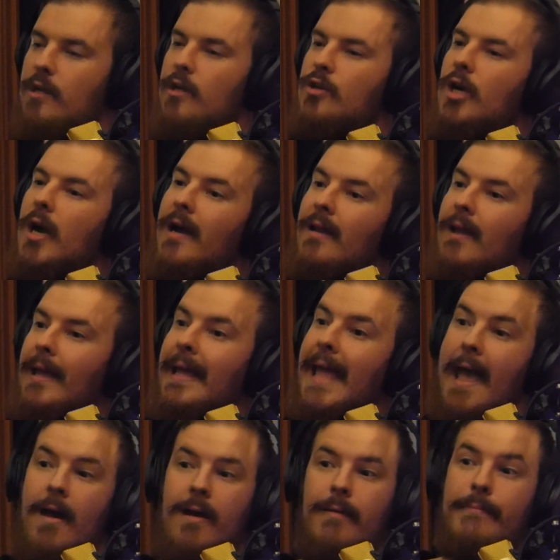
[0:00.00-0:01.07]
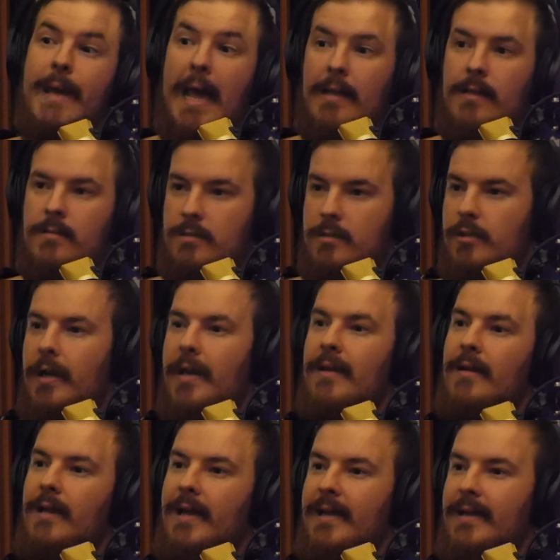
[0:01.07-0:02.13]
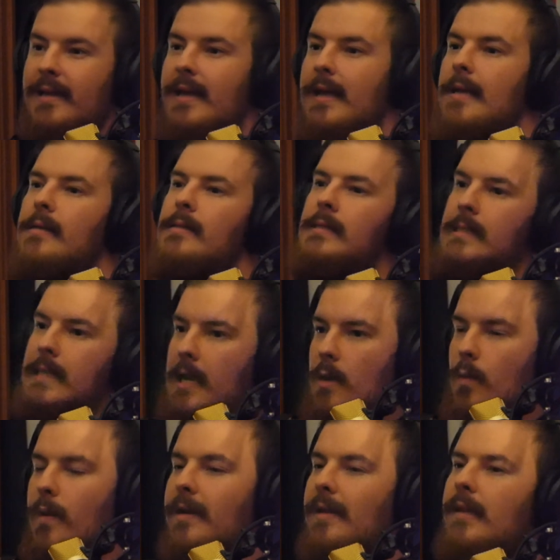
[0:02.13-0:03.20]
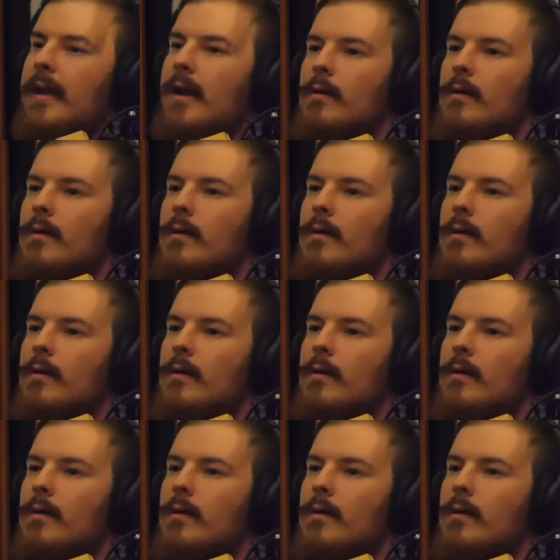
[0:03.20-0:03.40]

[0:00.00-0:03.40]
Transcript: You try and, like, counterbalance. You try and, like, sneak one in there.